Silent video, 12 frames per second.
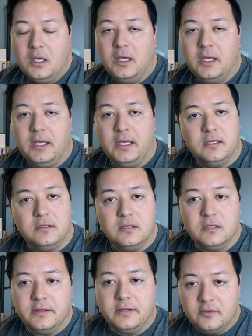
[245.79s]
And
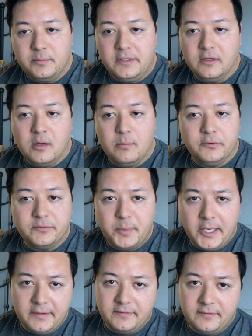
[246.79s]
there's been a couple
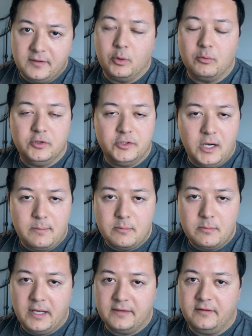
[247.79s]
spikes, but we're dropping
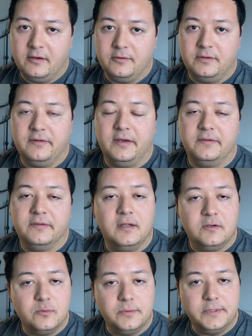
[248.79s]
back down to test that
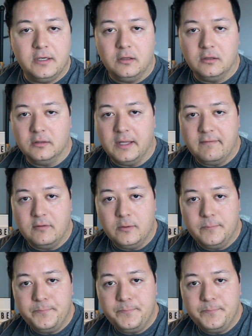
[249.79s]
$20 level.